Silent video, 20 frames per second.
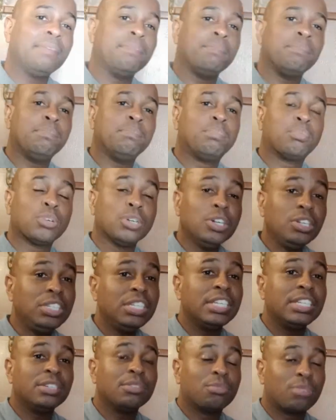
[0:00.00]

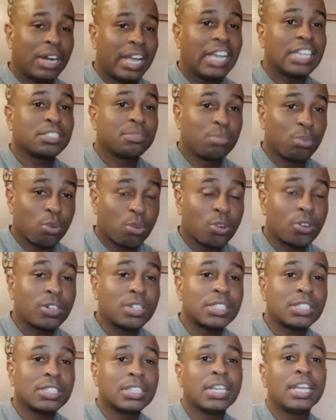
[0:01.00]
brilliant
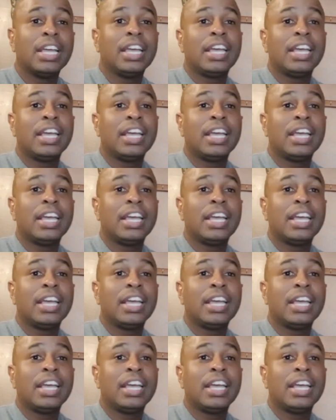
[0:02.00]
rasboras